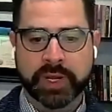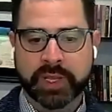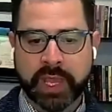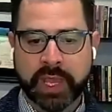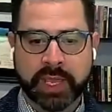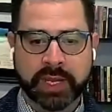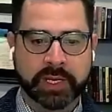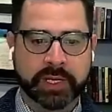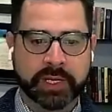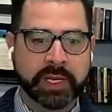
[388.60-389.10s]

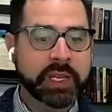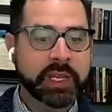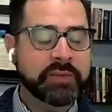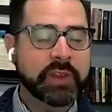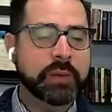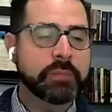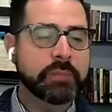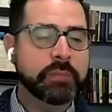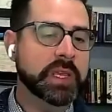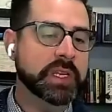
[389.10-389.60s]
were
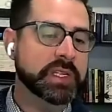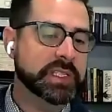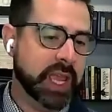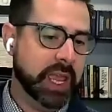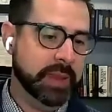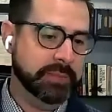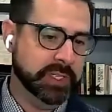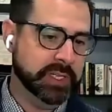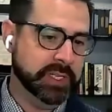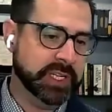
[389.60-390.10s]
mitigated, and
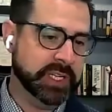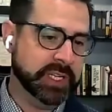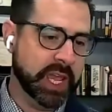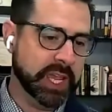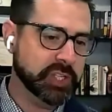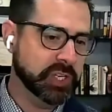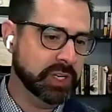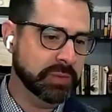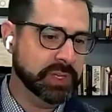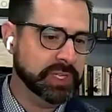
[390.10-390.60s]
even mean
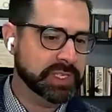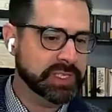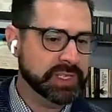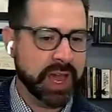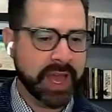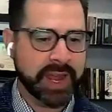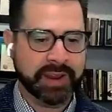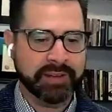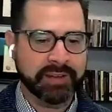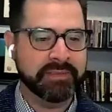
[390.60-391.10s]
time to
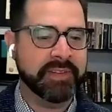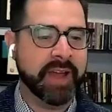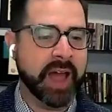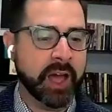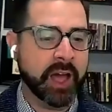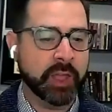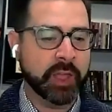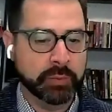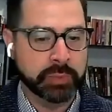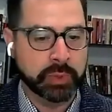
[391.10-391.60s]
detection to me is
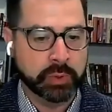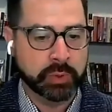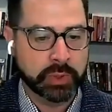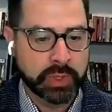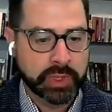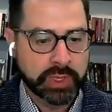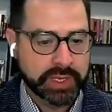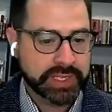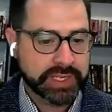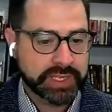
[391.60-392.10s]
not a
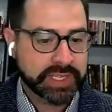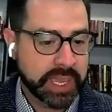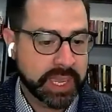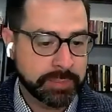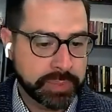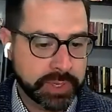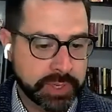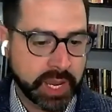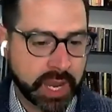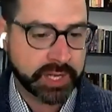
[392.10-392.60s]
valuable
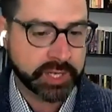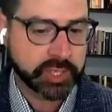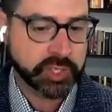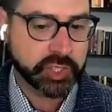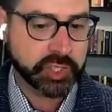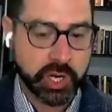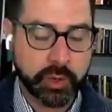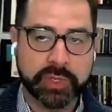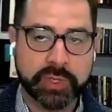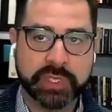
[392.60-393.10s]

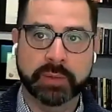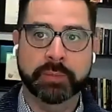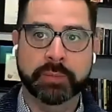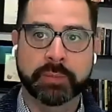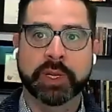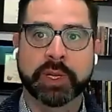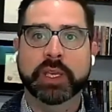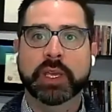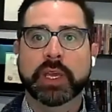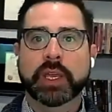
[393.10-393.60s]
KPI to
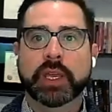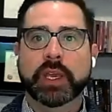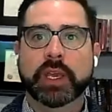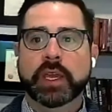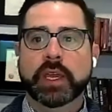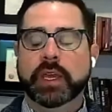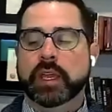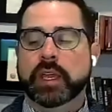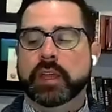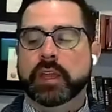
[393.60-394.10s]
share with
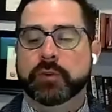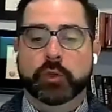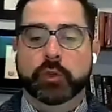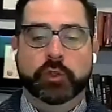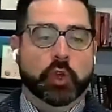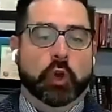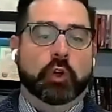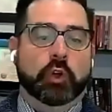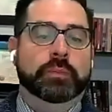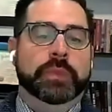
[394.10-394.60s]
somebody.
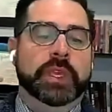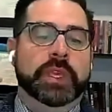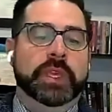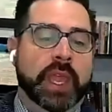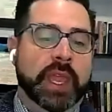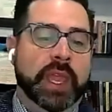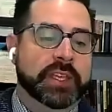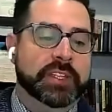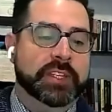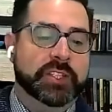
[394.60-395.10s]
If you
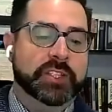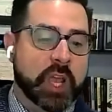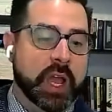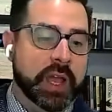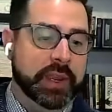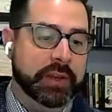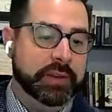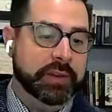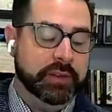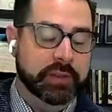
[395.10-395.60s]
told me,
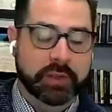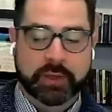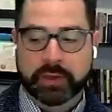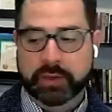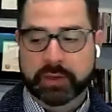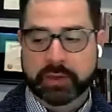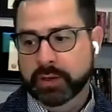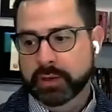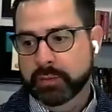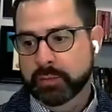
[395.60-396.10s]
hey,
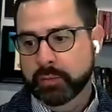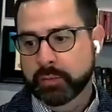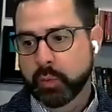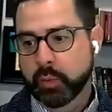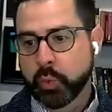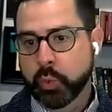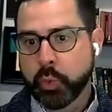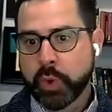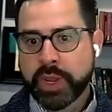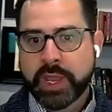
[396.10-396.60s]
Scott,
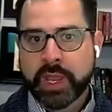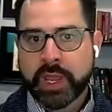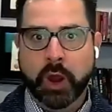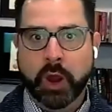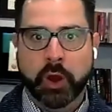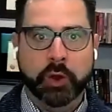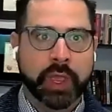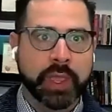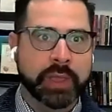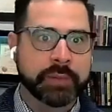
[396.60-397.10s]
our
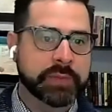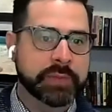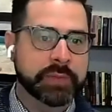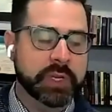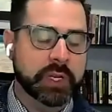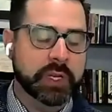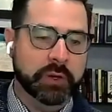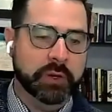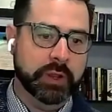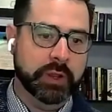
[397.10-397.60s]
mean
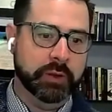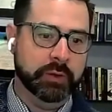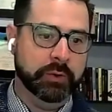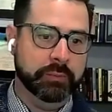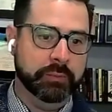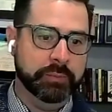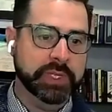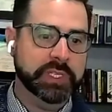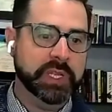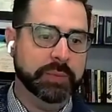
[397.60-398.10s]

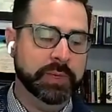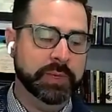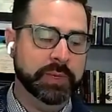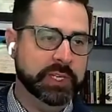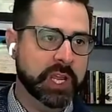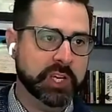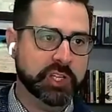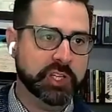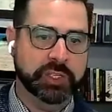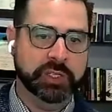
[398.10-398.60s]

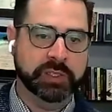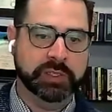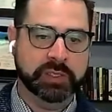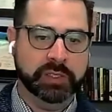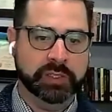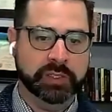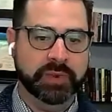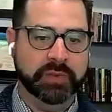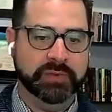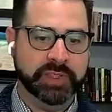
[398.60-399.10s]
time to
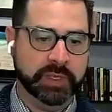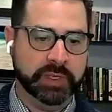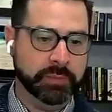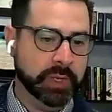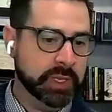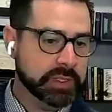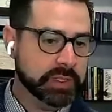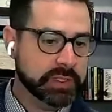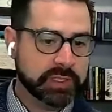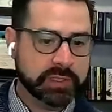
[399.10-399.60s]
detection
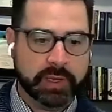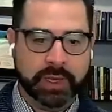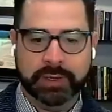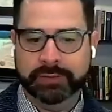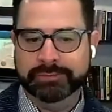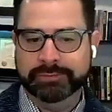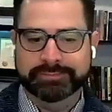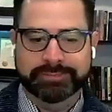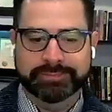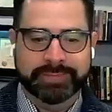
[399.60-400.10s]
is 15
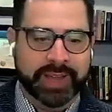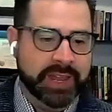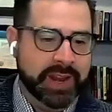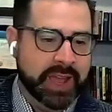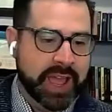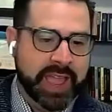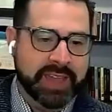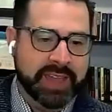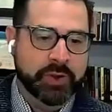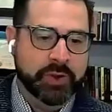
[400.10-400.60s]
minutes.
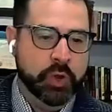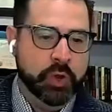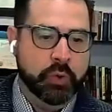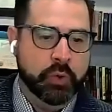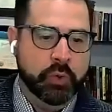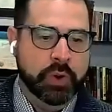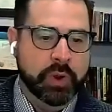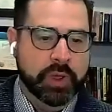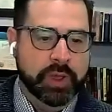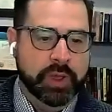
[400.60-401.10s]

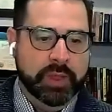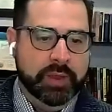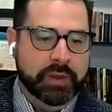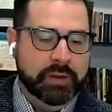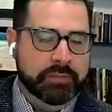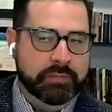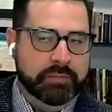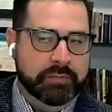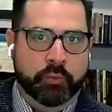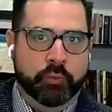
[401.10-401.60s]
I have
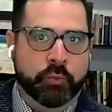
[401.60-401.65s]
no